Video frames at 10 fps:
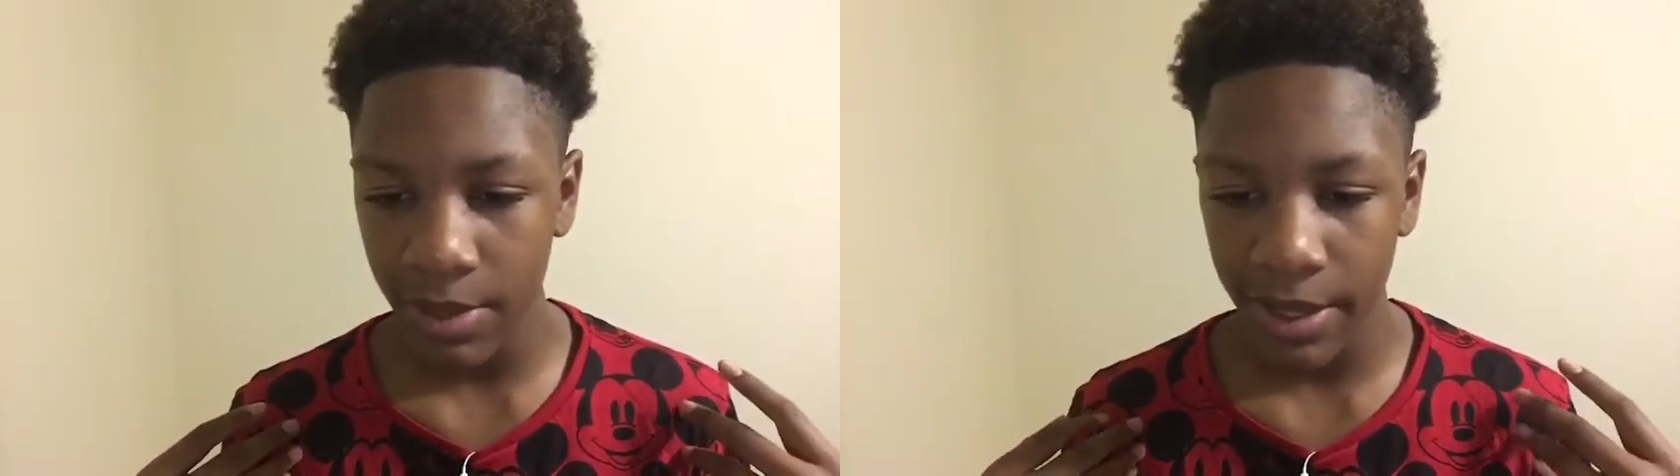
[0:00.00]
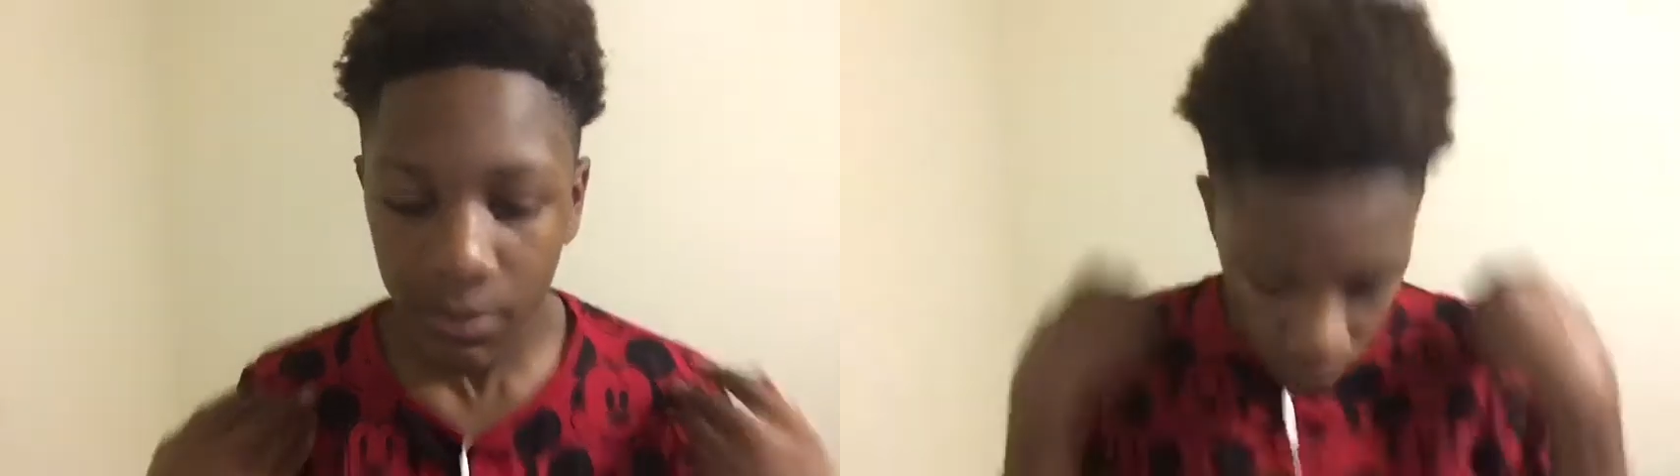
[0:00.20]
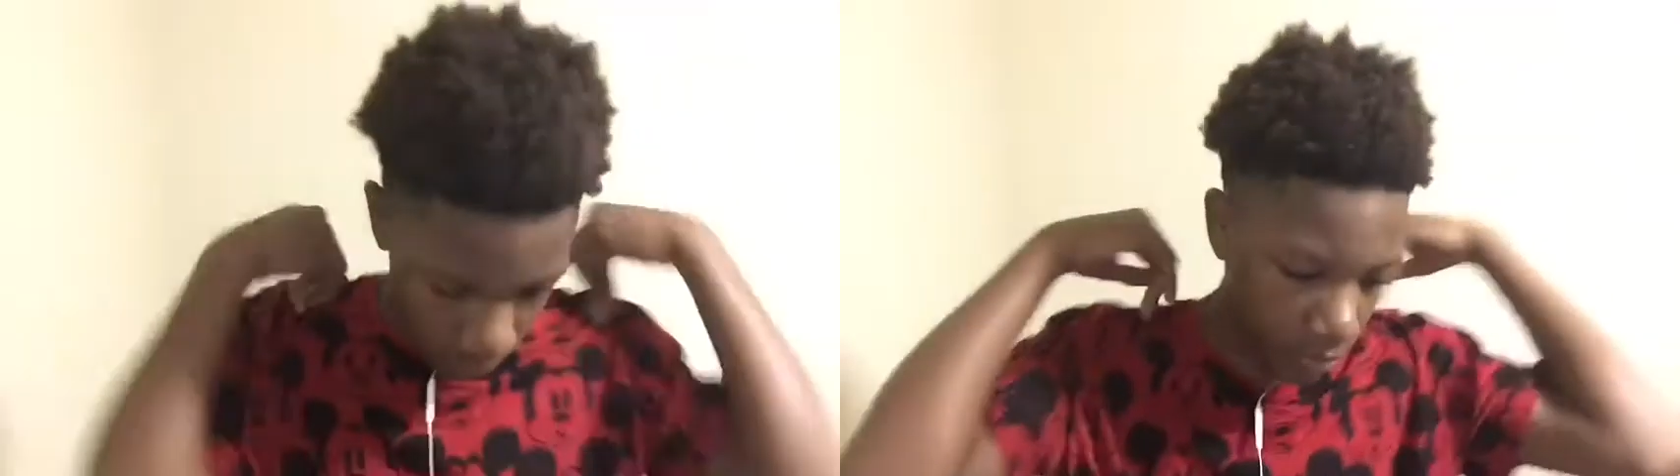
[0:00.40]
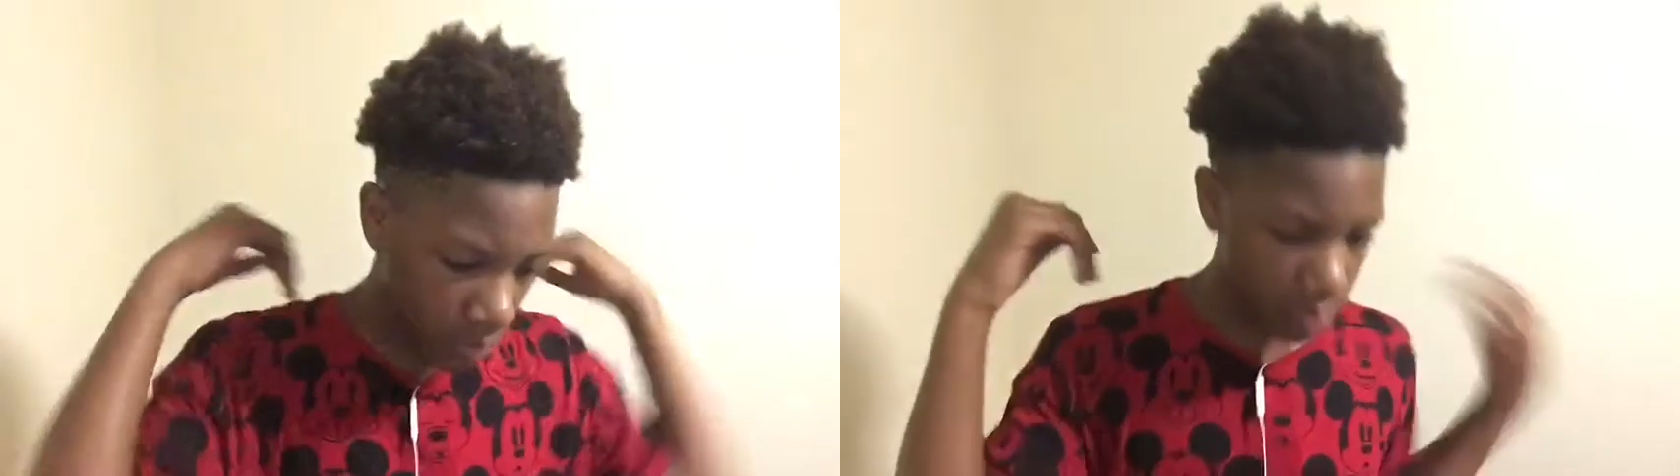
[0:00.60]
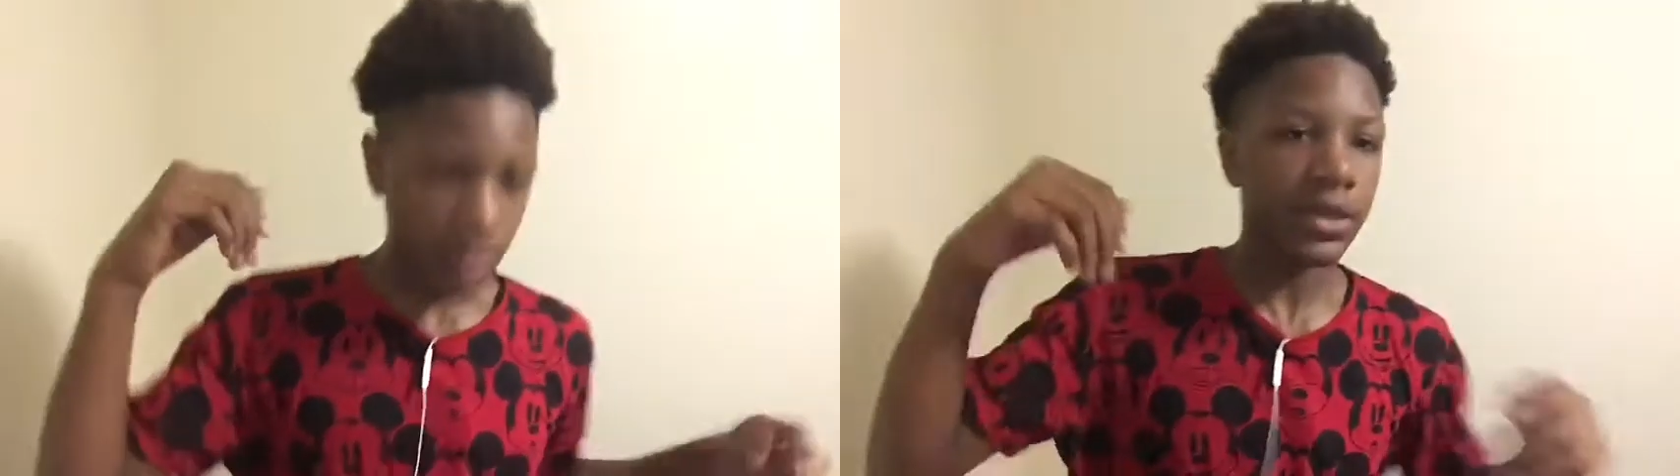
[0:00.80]
like
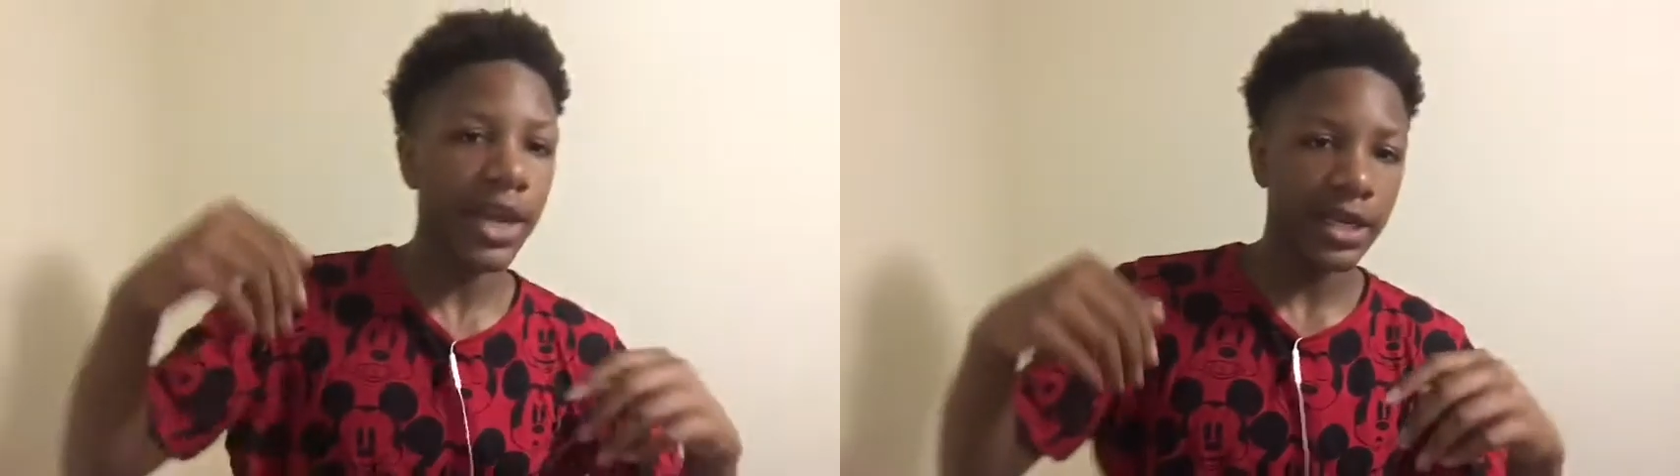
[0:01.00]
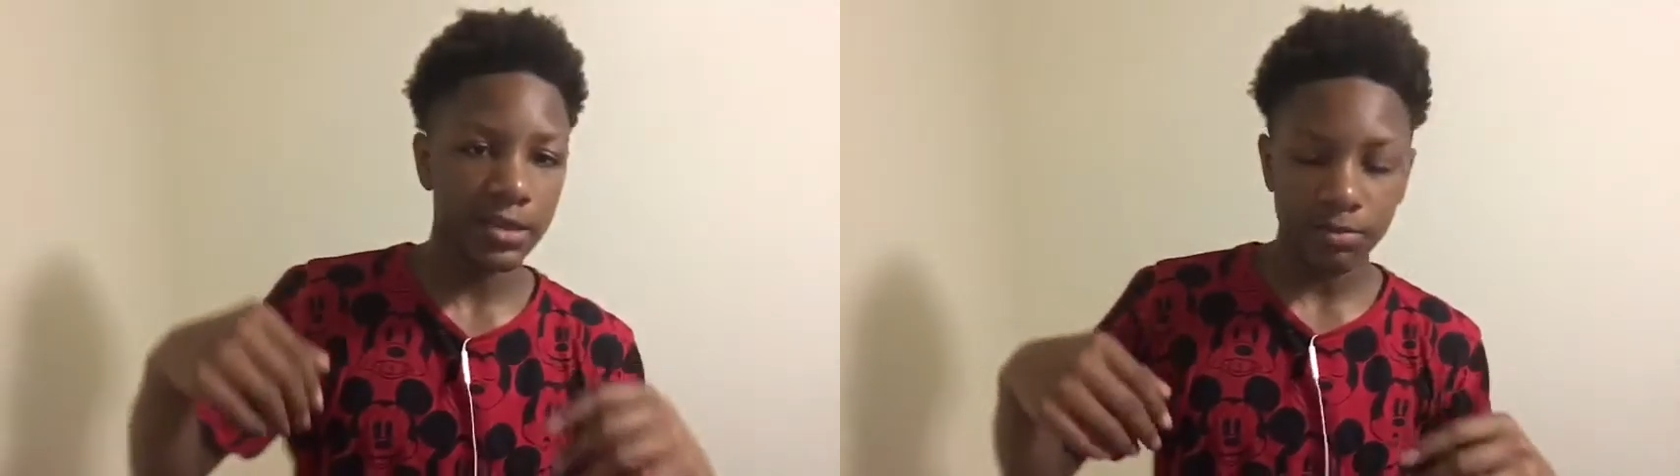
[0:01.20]
this.